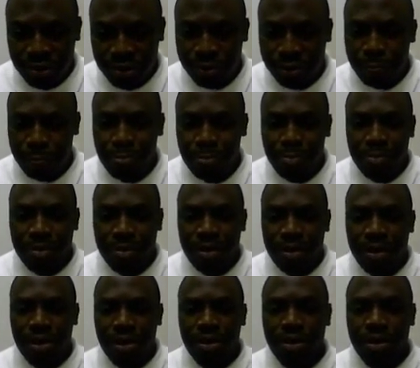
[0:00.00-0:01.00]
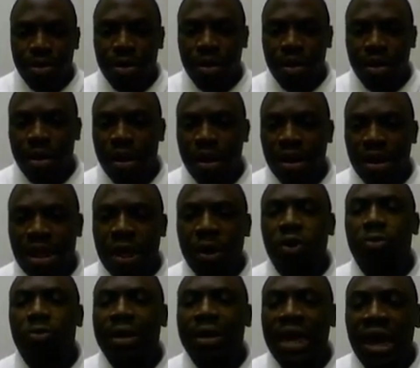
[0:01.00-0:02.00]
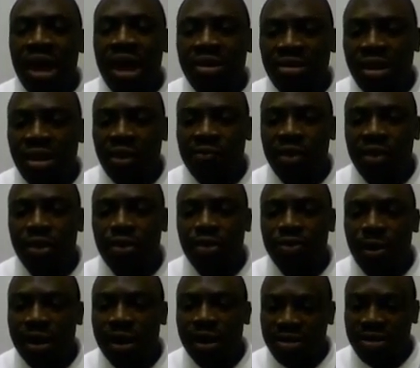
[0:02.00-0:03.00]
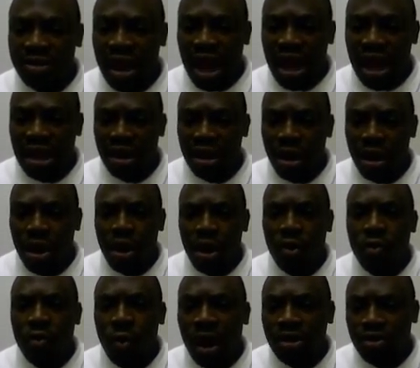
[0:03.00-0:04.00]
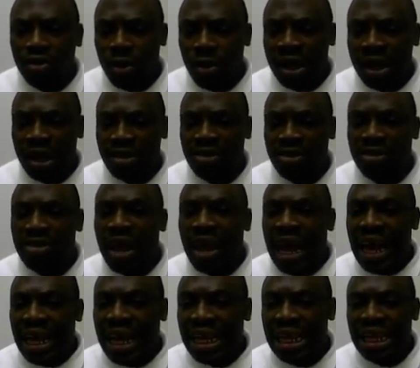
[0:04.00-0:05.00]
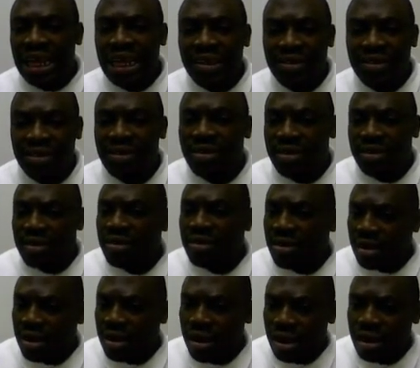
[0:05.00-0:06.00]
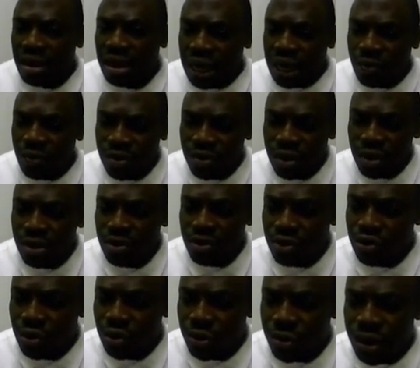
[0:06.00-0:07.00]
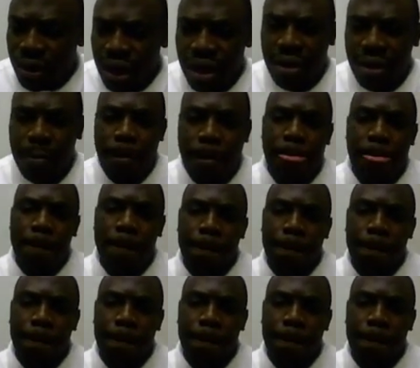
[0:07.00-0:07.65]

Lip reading: to you, they will be easier for you to understand once you understand this that we're trying to show you now.